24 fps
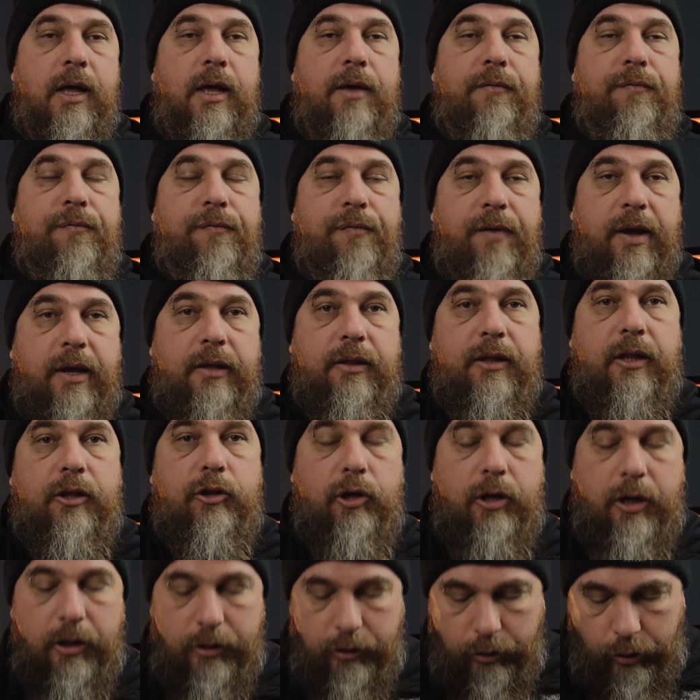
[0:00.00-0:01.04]
effect that
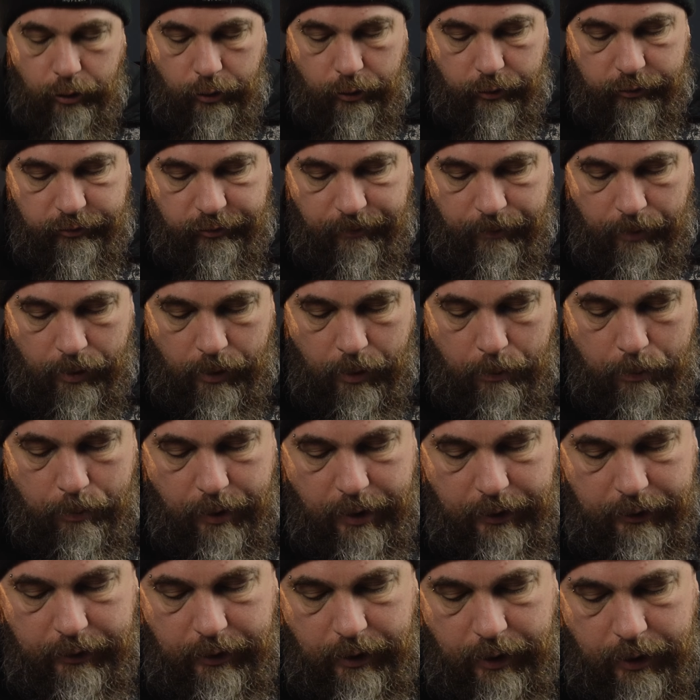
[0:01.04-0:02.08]
you can use,
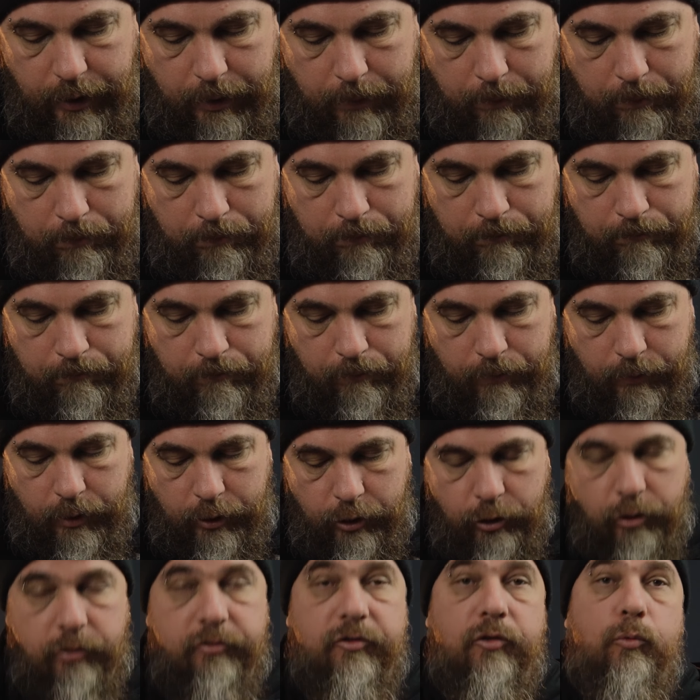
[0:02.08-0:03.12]
but um,
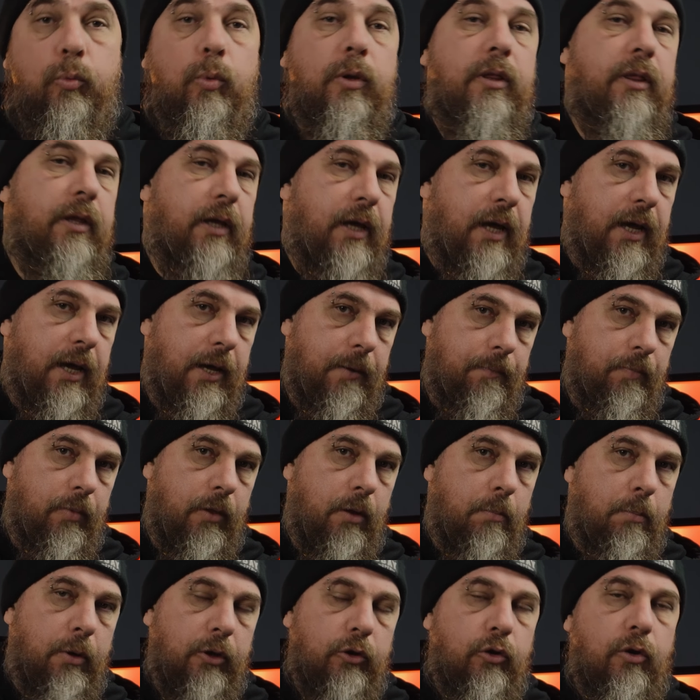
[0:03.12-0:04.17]
use it with care.
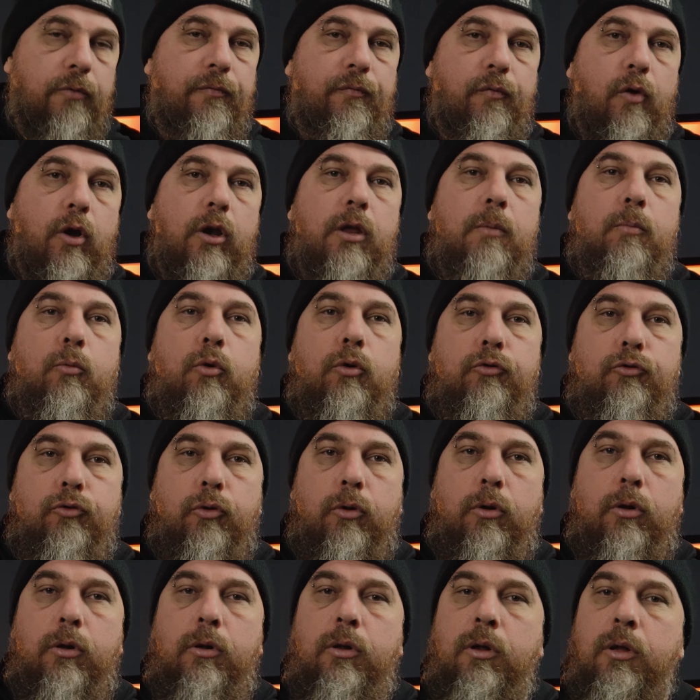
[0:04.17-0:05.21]
But your volume
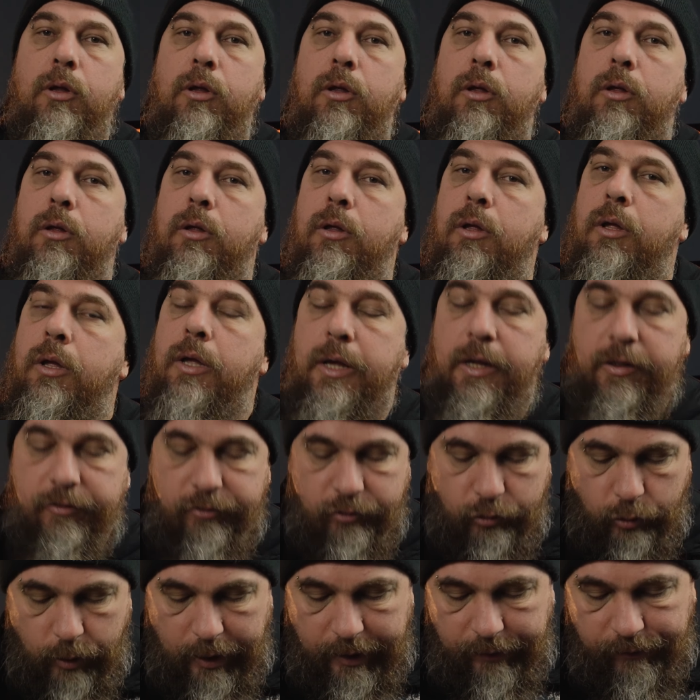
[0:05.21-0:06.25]
control is
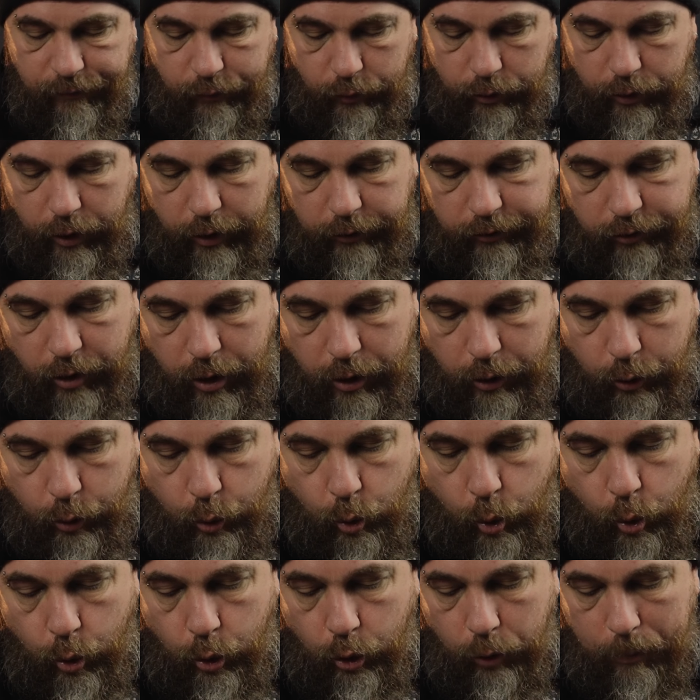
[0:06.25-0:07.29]
great for those kind of
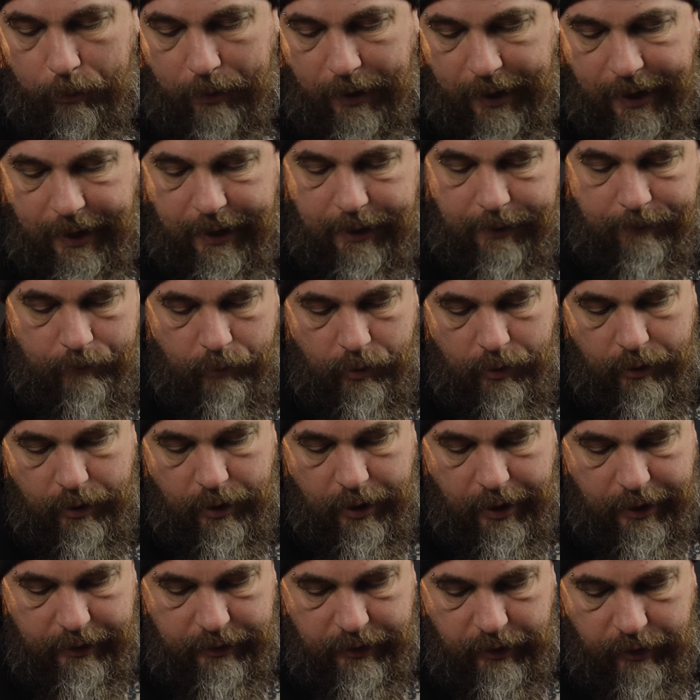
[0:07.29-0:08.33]
choral playing.
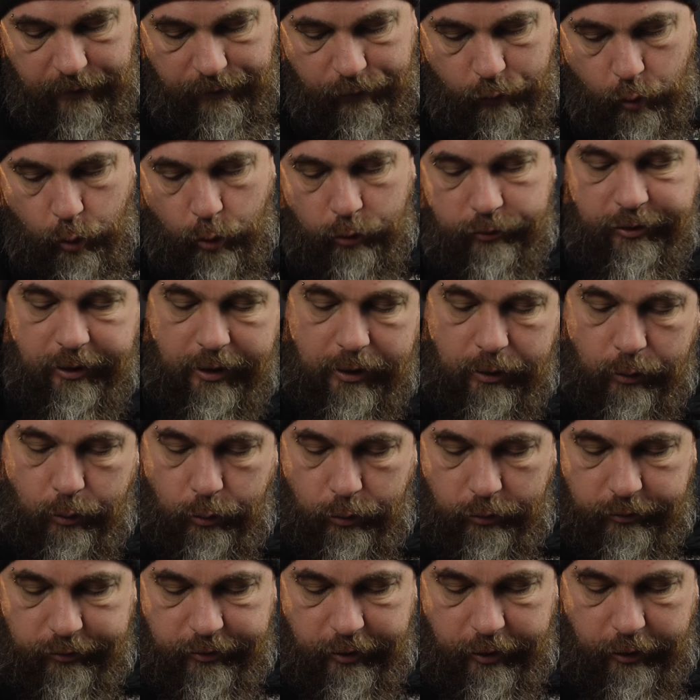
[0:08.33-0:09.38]
And then, of course, you can
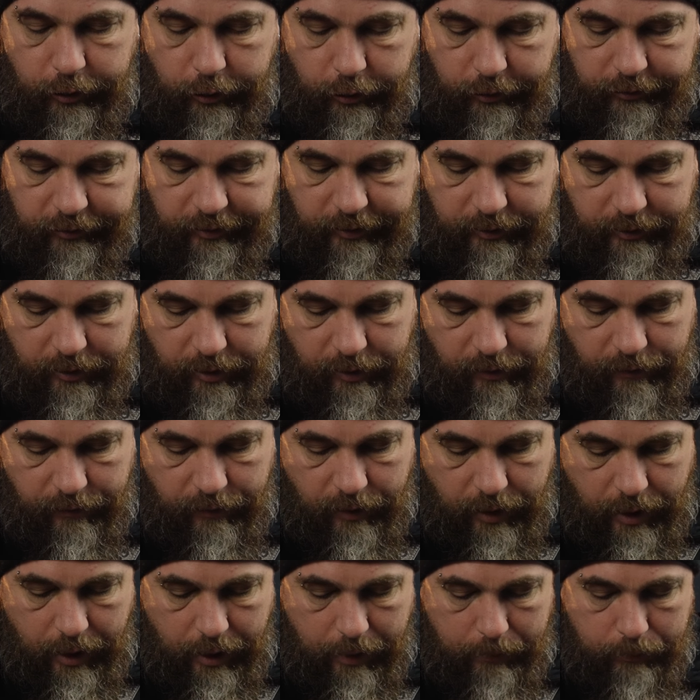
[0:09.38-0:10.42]
also use it
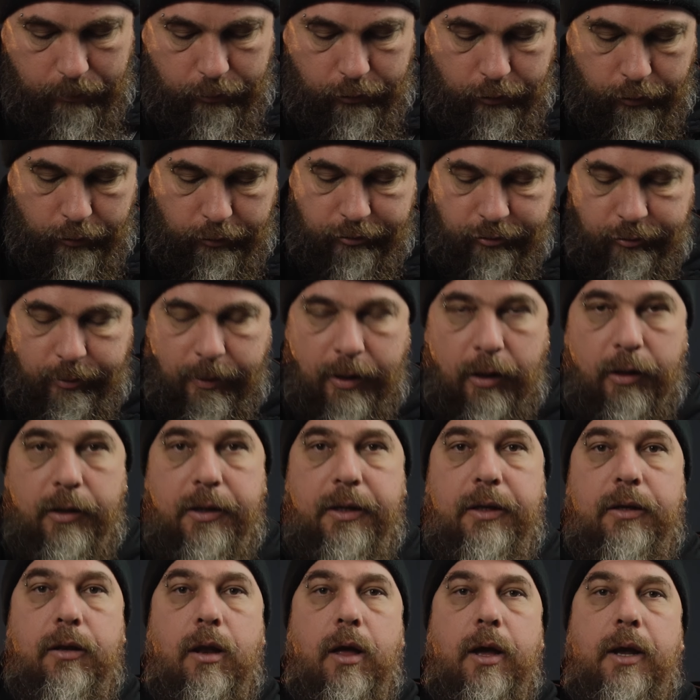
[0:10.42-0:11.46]
um, to swell
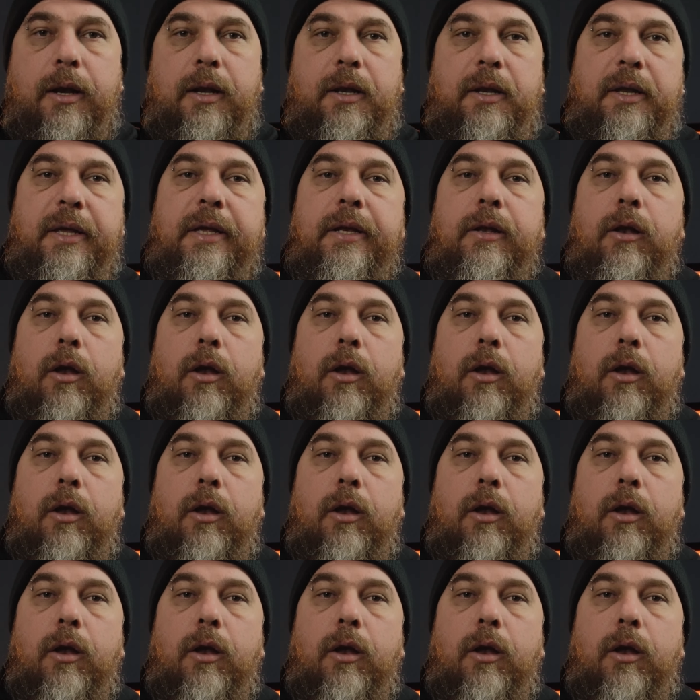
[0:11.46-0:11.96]
in like lead